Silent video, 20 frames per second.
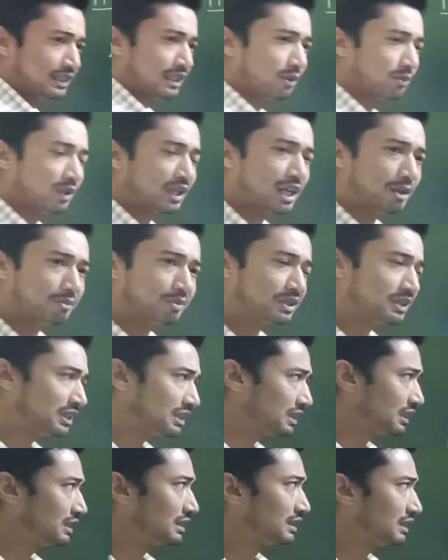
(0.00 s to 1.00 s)
Then what happens
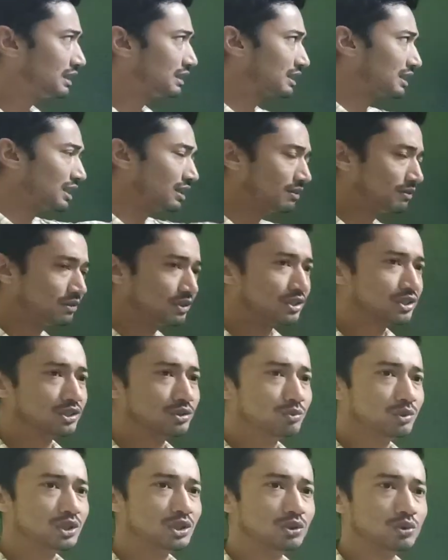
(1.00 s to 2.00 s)
is in this
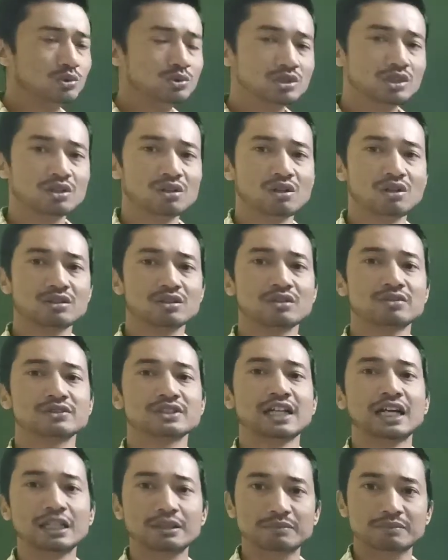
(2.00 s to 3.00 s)
conversion we lose a lot of
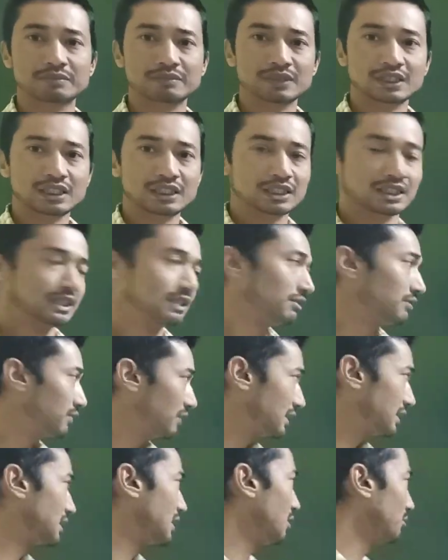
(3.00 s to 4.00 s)
time. For
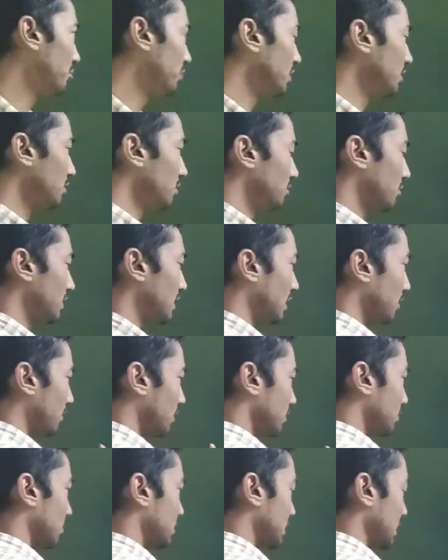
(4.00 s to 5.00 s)
example, what I
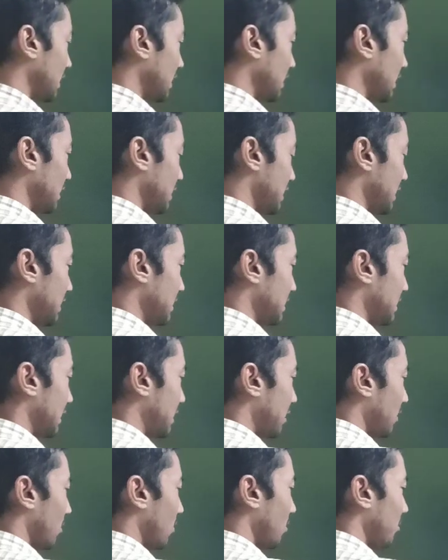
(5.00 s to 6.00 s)
want to say is, let's say,
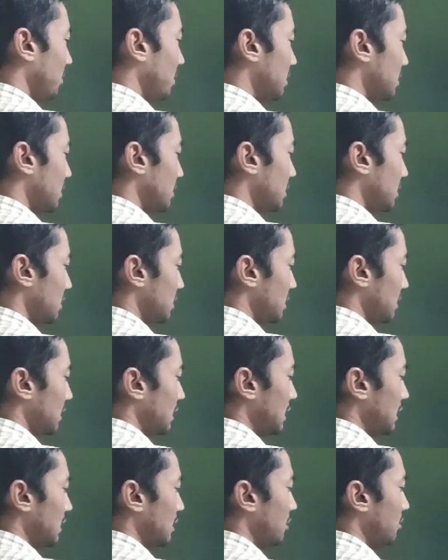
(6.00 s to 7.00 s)
kilometers
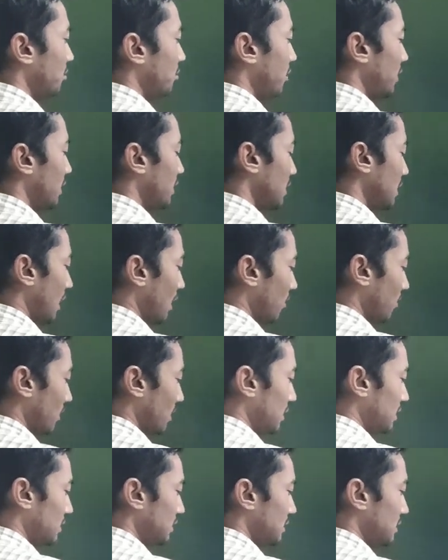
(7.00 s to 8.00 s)
per
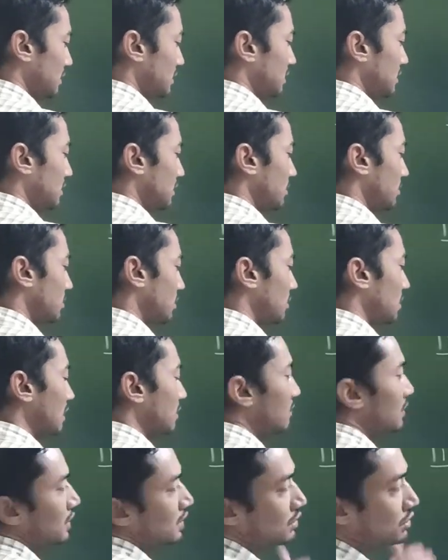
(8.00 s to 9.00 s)
hour. We want to
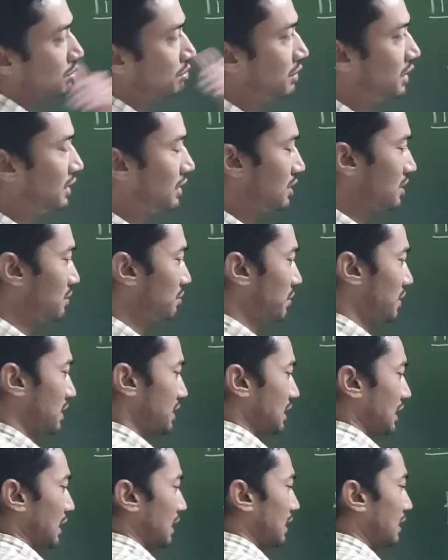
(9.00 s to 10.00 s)
convert it to meters per
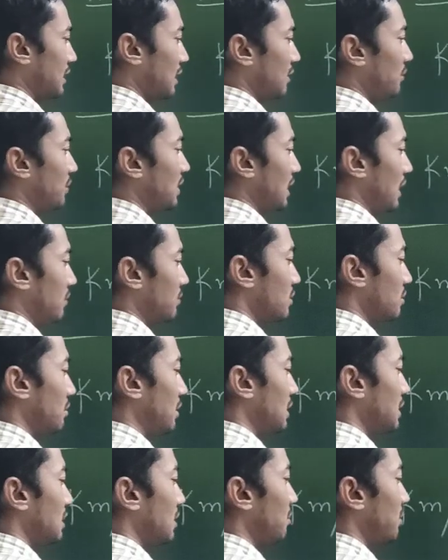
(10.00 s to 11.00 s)
second, then we have to
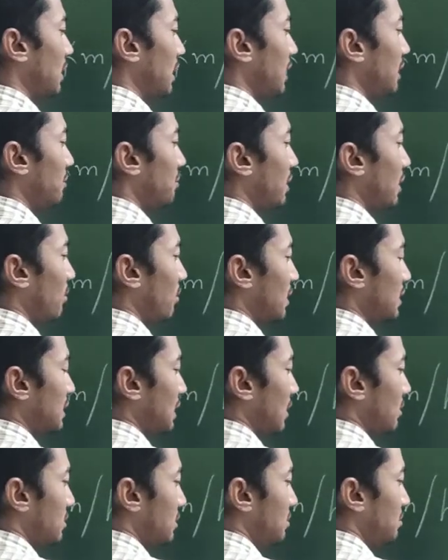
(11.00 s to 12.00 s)
multiply it by
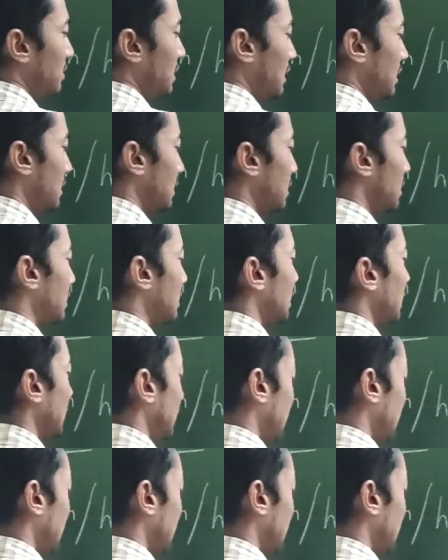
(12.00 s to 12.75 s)
1000 meters,